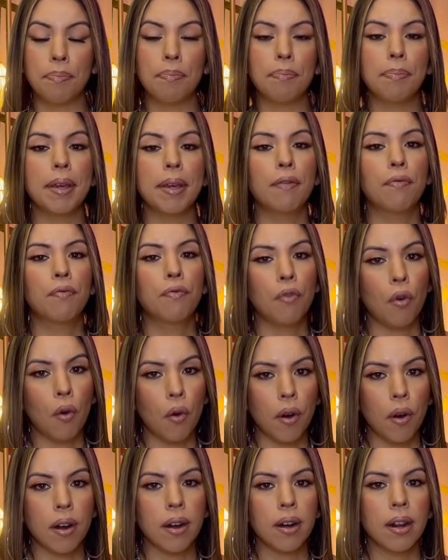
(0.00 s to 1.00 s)

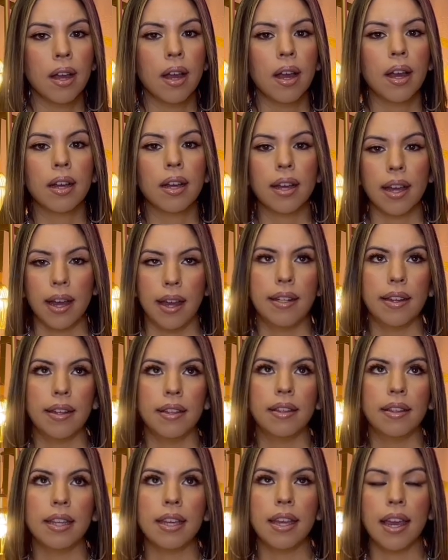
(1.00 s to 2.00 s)
before cutting
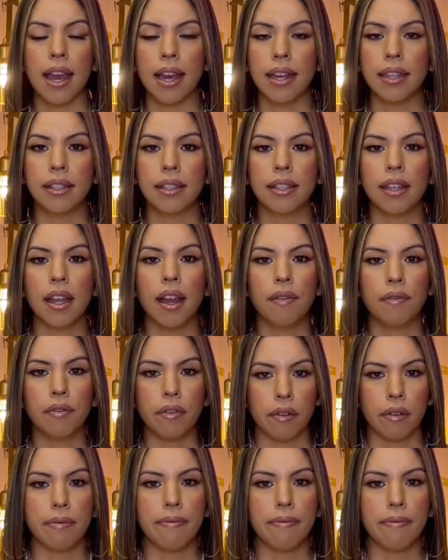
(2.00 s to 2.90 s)
the ends of your fabric.